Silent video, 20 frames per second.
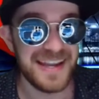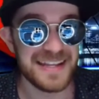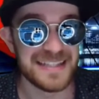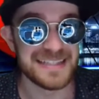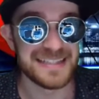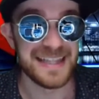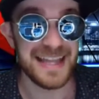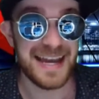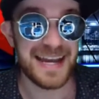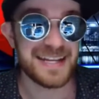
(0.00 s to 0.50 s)

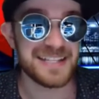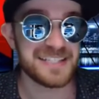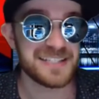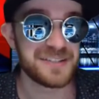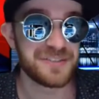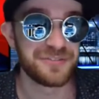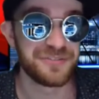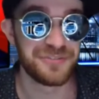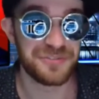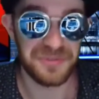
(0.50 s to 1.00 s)
last
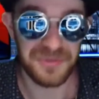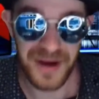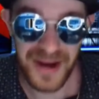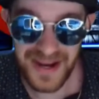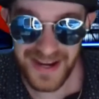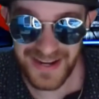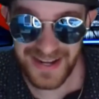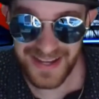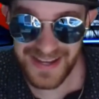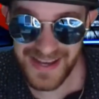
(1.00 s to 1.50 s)

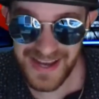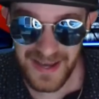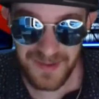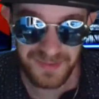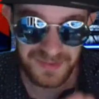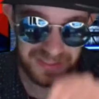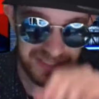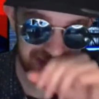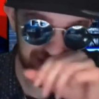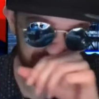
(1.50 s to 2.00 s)
Friday, I
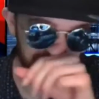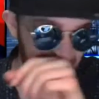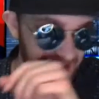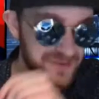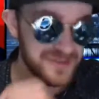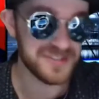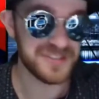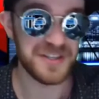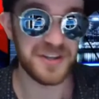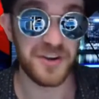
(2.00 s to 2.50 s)
believe. It
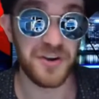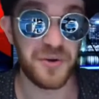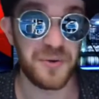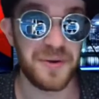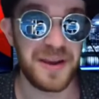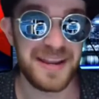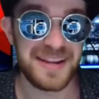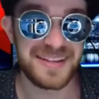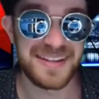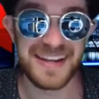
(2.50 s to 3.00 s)
was a
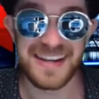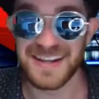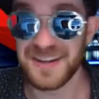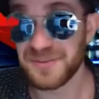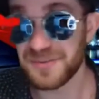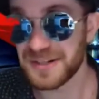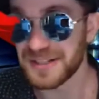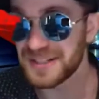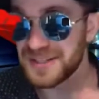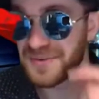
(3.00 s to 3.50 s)
great night. It
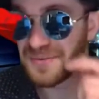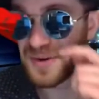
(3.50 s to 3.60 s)
really